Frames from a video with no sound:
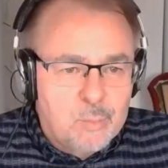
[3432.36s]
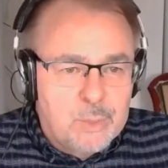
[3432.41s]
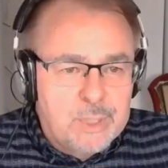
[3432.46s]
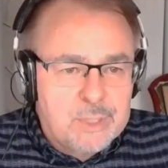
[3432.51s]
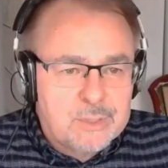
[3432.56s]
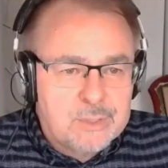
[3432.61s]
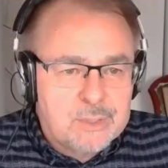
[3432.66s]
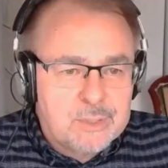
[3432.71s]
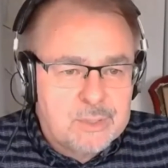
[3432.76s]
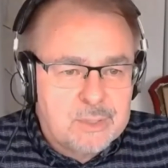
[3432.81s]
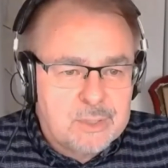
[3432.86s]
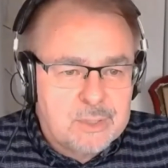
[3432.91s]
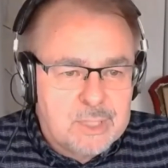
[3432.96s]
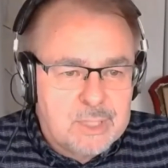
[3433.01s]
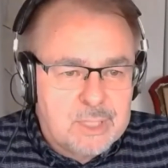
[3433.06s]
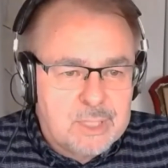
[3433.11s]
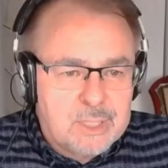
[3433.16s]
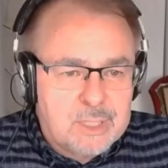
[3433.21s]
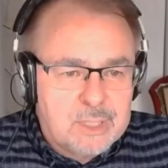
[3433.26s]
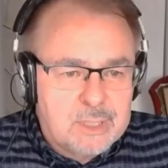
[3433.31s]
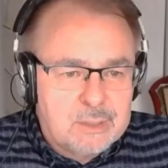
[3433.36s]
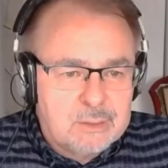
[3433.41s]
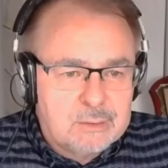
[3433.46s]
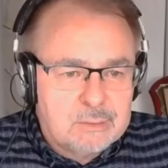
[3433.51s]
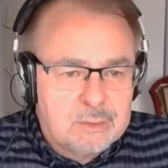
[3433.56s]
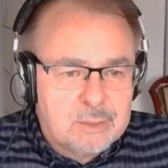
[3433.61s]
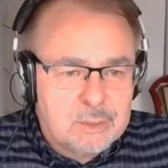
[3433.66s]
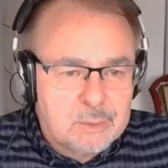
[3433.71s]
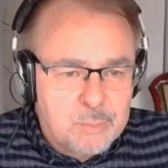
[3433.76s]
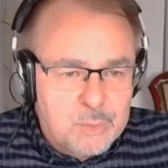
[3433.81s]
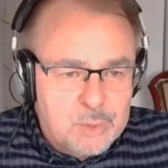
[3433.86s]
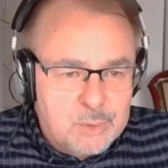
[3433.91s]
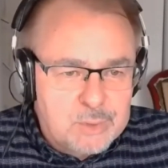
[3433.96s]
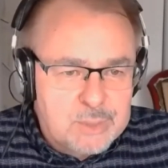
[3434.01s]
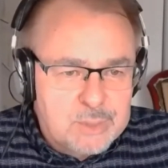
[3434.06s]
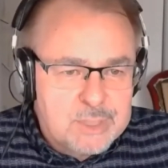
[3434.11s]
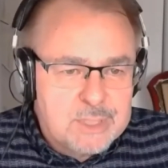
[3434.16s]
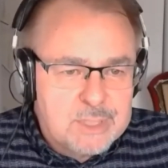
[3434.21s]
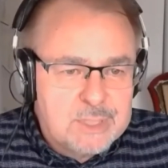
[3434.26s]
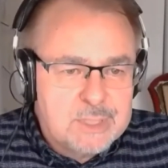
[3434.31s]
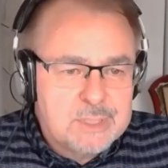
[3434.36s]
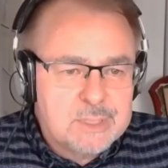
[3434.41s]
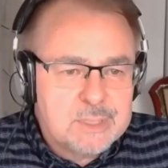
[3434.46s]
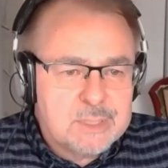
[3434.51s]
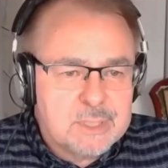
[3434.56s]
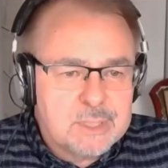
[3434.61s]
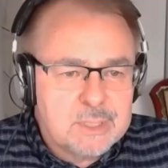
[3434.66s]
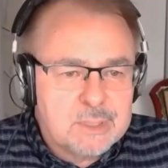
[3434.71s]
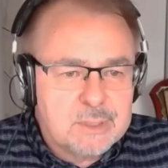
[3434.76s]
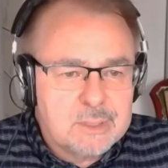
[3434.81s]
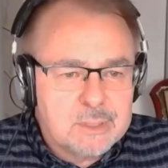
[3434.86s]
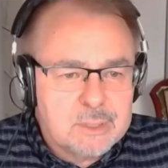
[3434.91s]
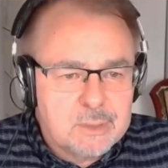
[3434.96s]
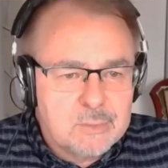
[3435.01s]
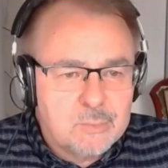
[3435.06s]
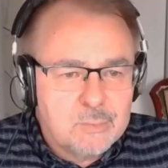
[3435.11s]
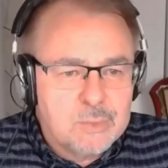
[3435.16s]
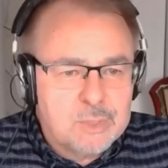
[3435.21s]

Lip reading: with their communities and